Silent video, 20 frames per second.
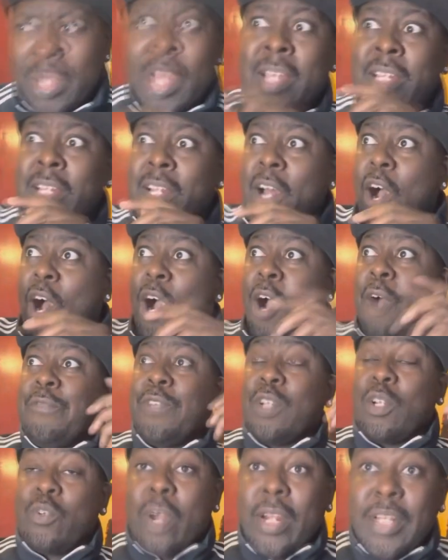And then
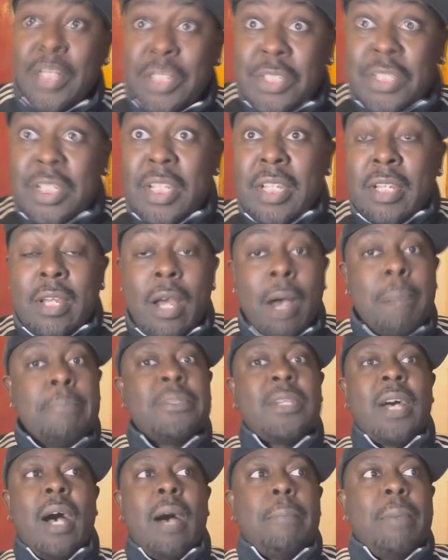after credit scene
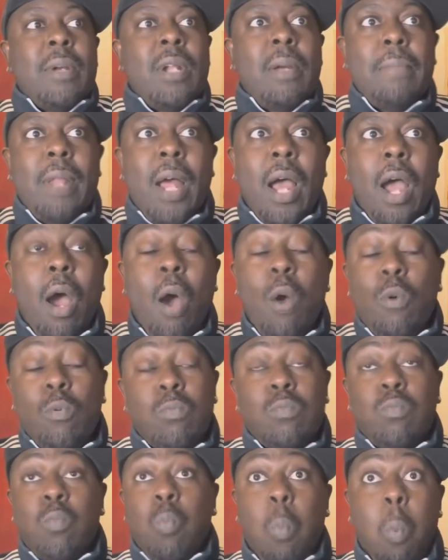comes up, and I'm like,
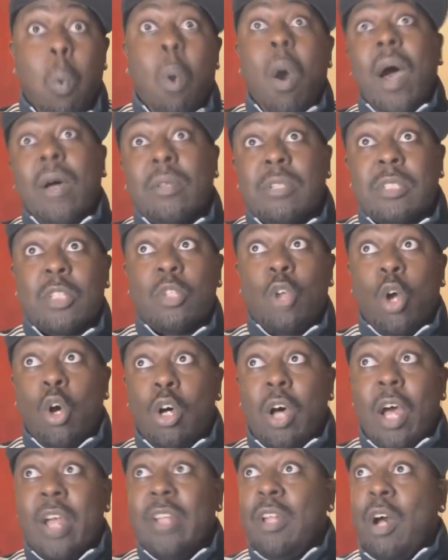oh, what? Is it
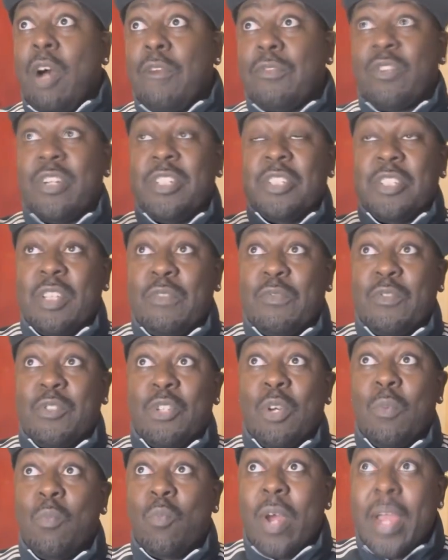an after credit scene for
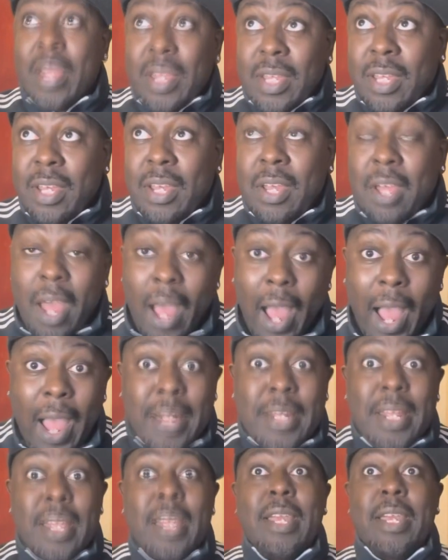John Wick?
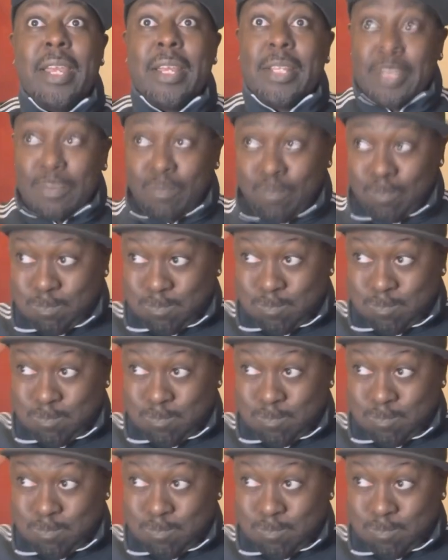And it is,